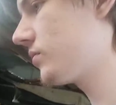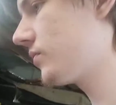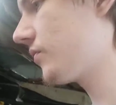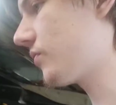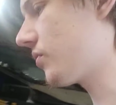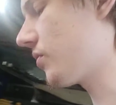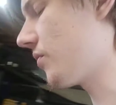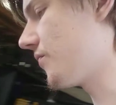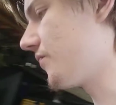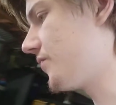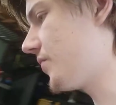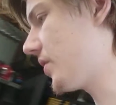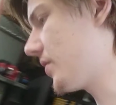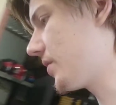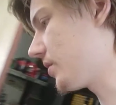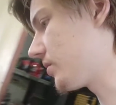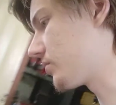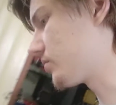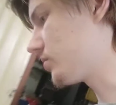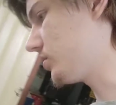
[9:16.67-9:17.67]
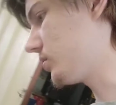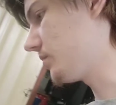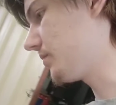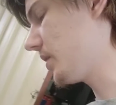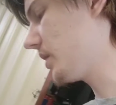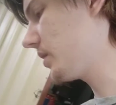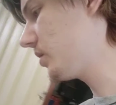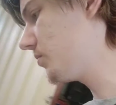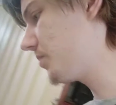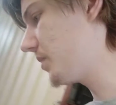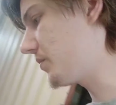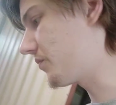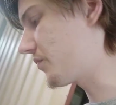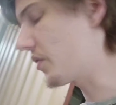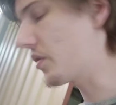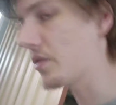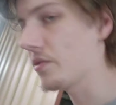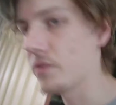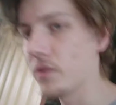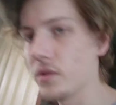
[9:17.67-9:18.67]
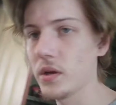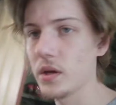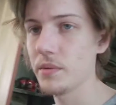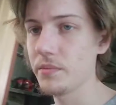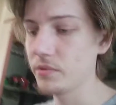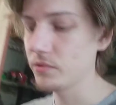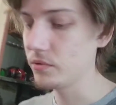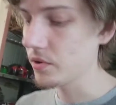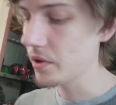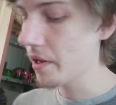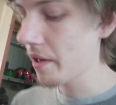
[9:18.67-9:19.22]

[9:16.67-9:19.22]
for a very long time. They could be very reliable.